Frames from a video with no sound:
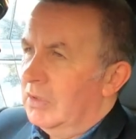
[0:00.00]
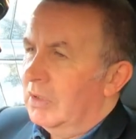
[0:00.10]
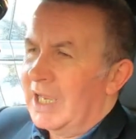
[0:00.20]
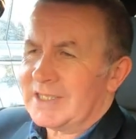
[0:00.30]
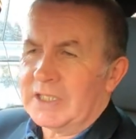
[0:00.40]

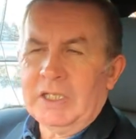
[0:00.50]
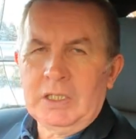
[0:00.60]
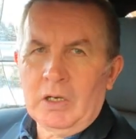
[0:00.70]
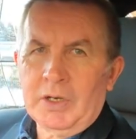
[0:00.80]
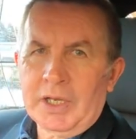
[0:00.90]
SD
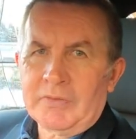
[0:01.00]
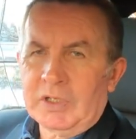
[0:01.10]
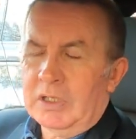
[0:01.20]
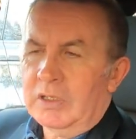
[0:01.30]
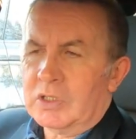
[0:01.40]
card
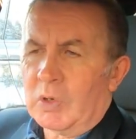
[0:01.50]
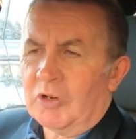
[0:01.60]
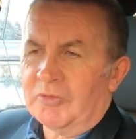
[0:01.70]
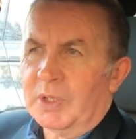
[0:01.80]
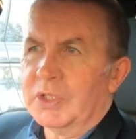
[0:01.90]
every
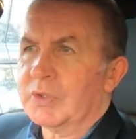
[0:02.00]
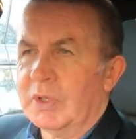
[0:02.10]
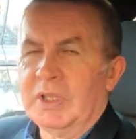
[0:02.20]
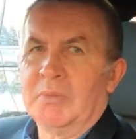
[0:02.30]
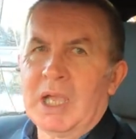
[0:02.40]
12 months when
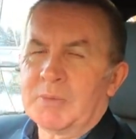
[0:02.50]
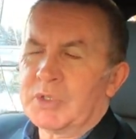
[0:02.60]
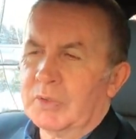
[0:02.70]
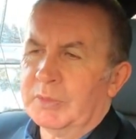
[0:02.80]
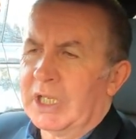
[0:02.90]
the maps
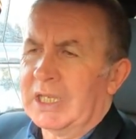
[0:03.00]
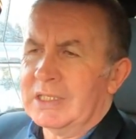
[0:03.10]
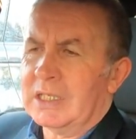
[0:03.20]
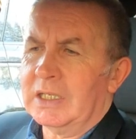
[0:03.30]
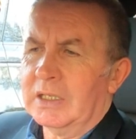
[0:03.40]
are
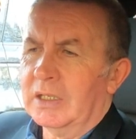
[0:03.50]
updated,